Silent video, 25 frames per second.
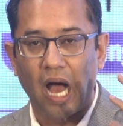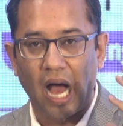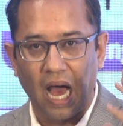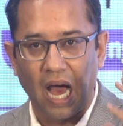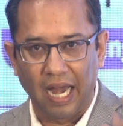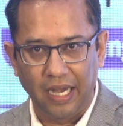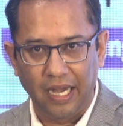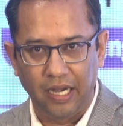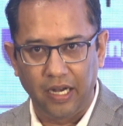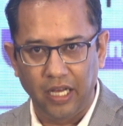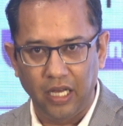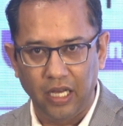
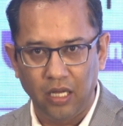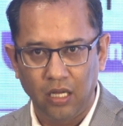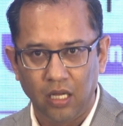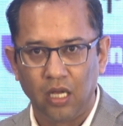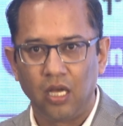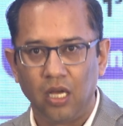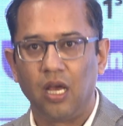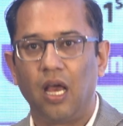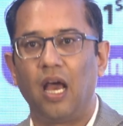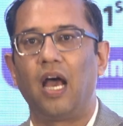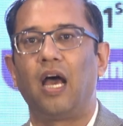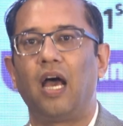ID
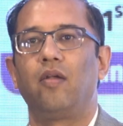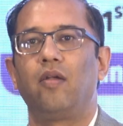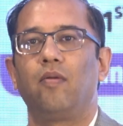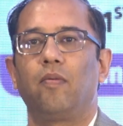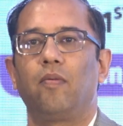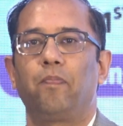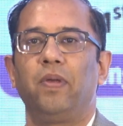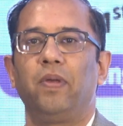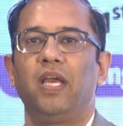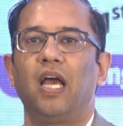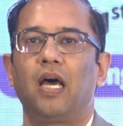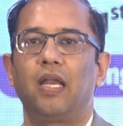and
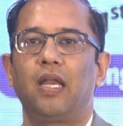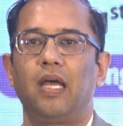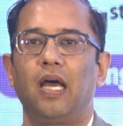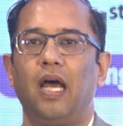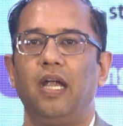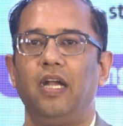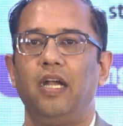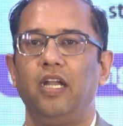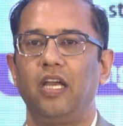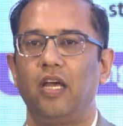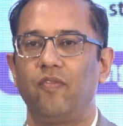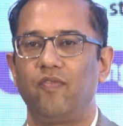PRA
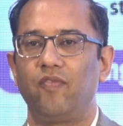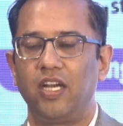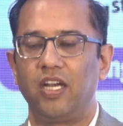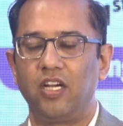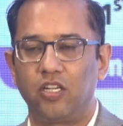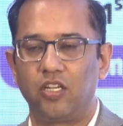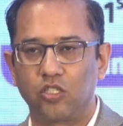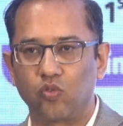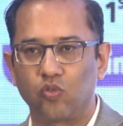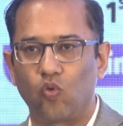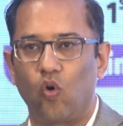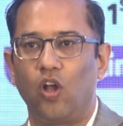ID, and when
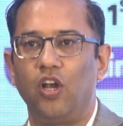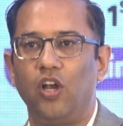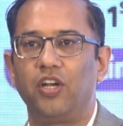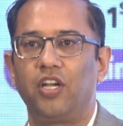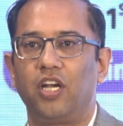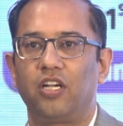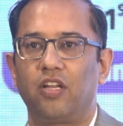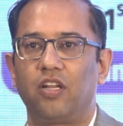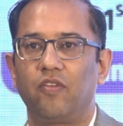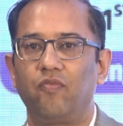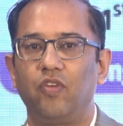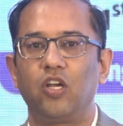it is
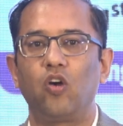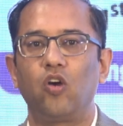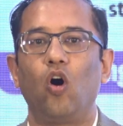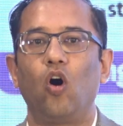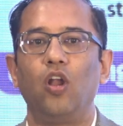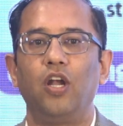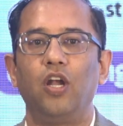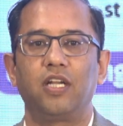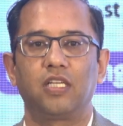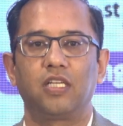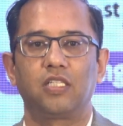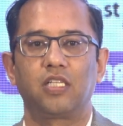qualitative, we
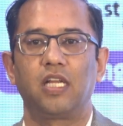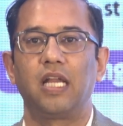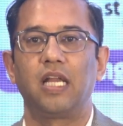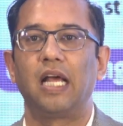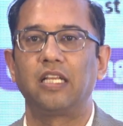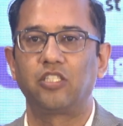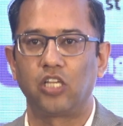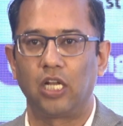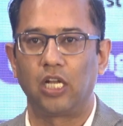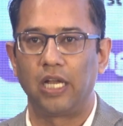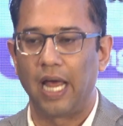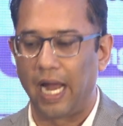call it as an
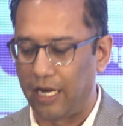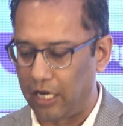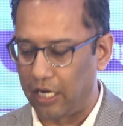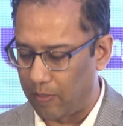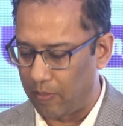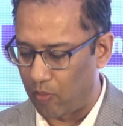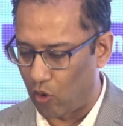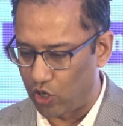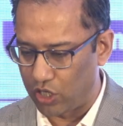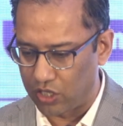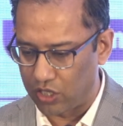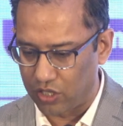HLA
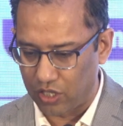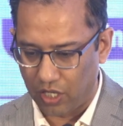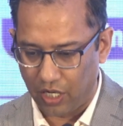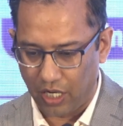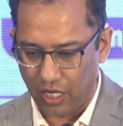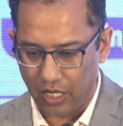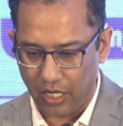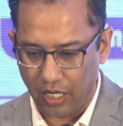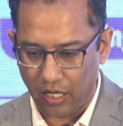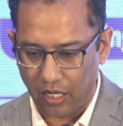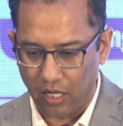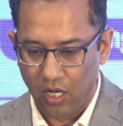antibody
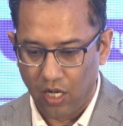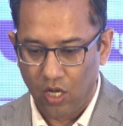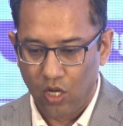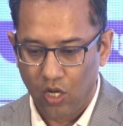screening.